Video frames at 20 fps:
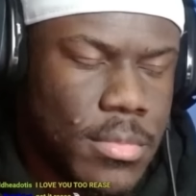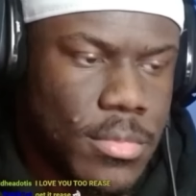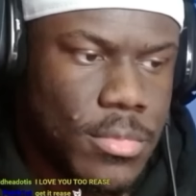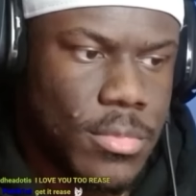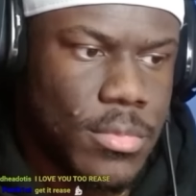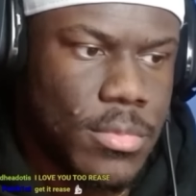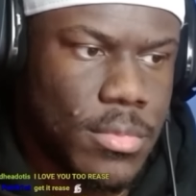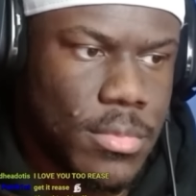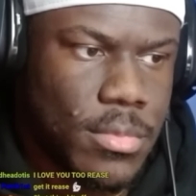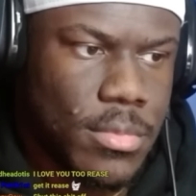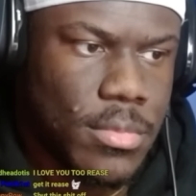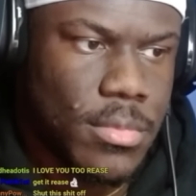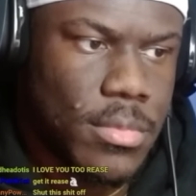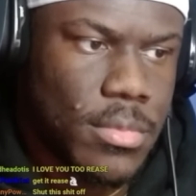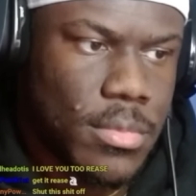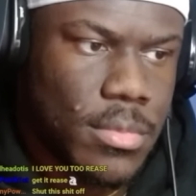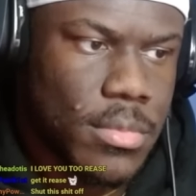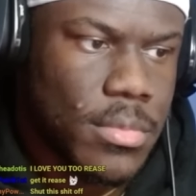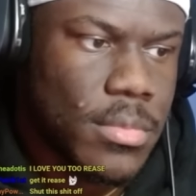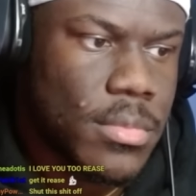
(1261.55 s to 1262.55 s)

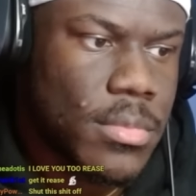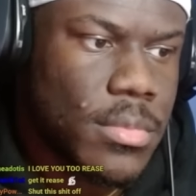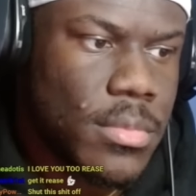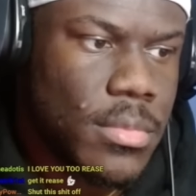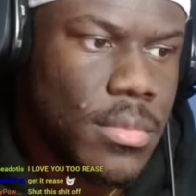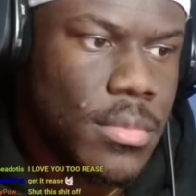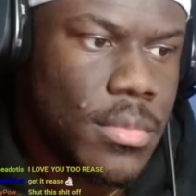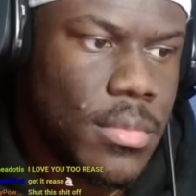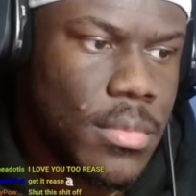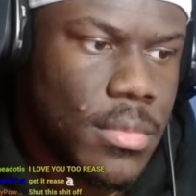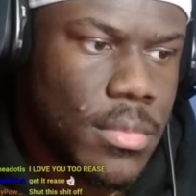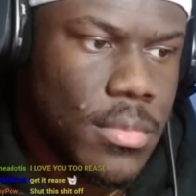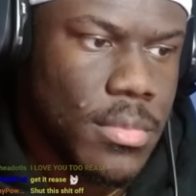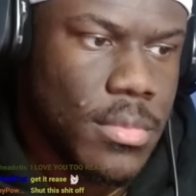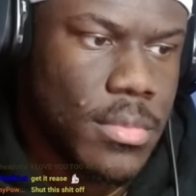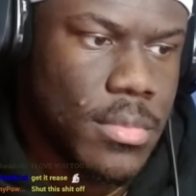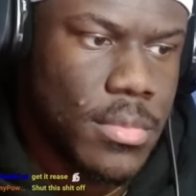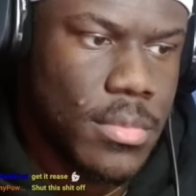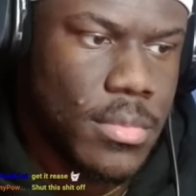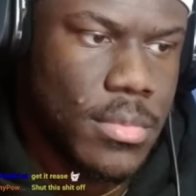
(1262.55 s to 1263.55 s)

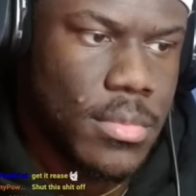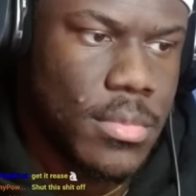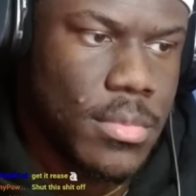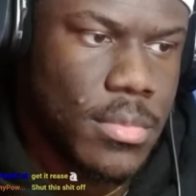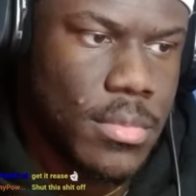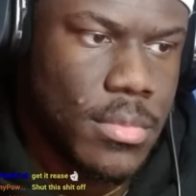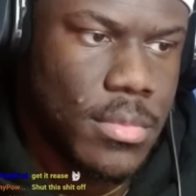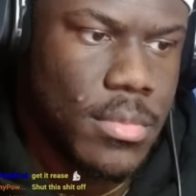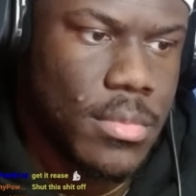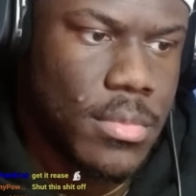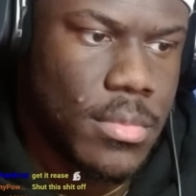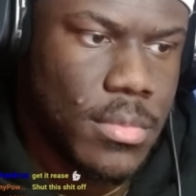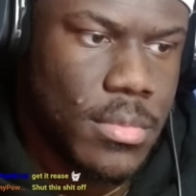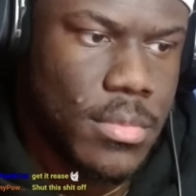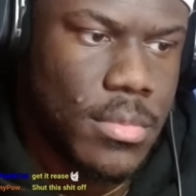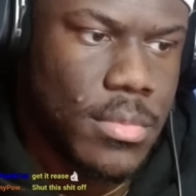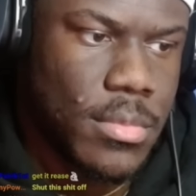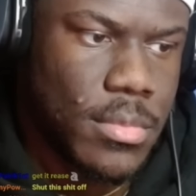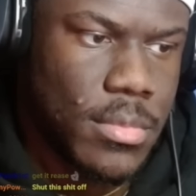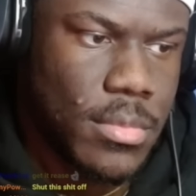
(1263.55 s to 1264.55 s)

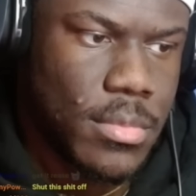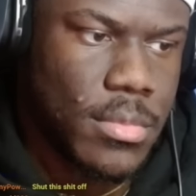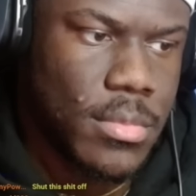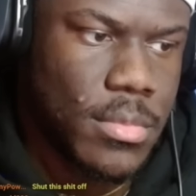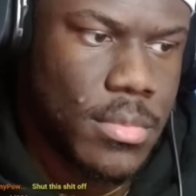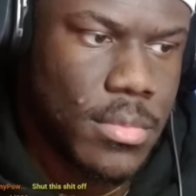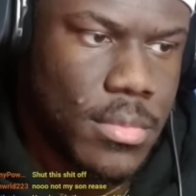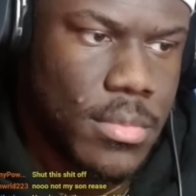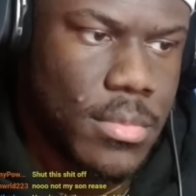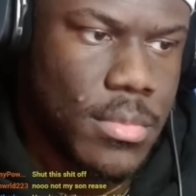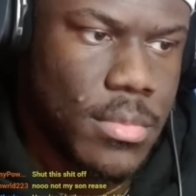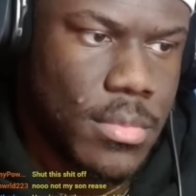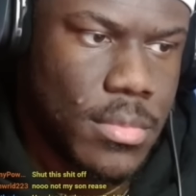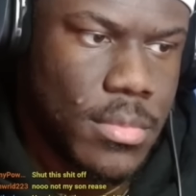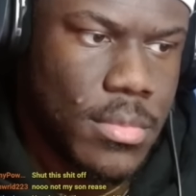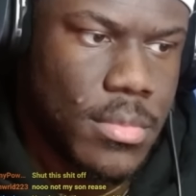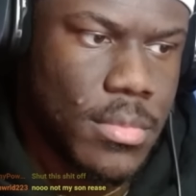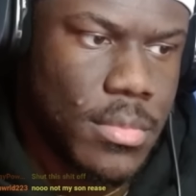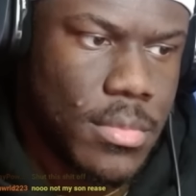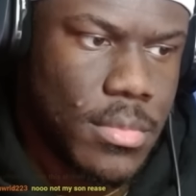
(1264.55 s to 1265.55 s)

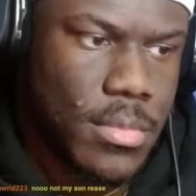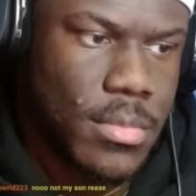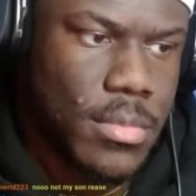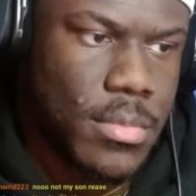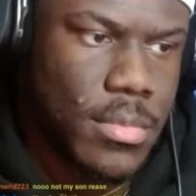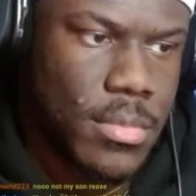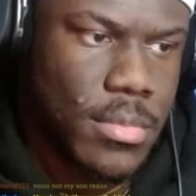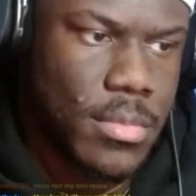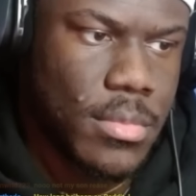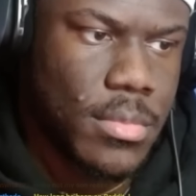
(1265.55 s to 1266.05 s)
(no one is talking)